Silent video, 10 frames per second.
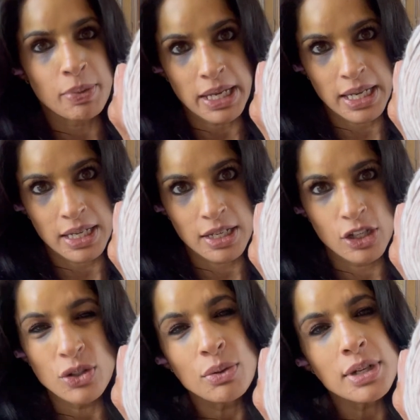pink.
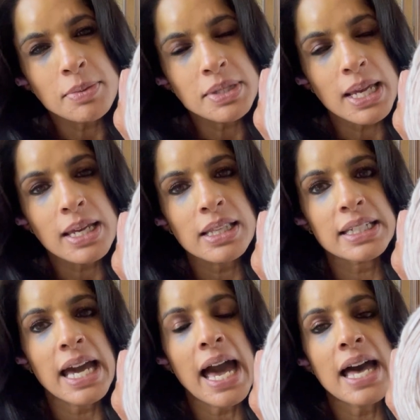You know what I'm saying? Like,
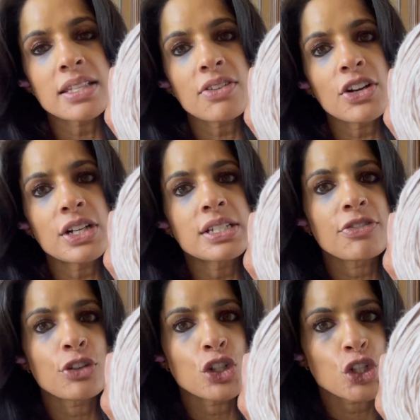it has a very
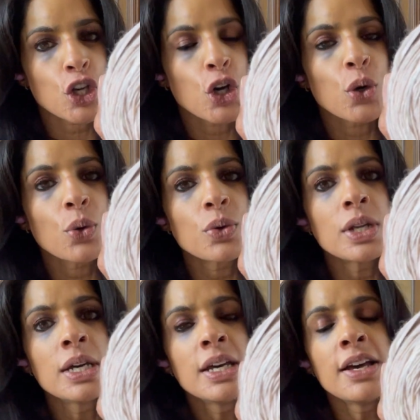different
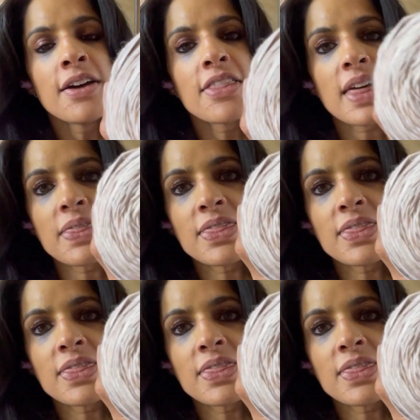tone than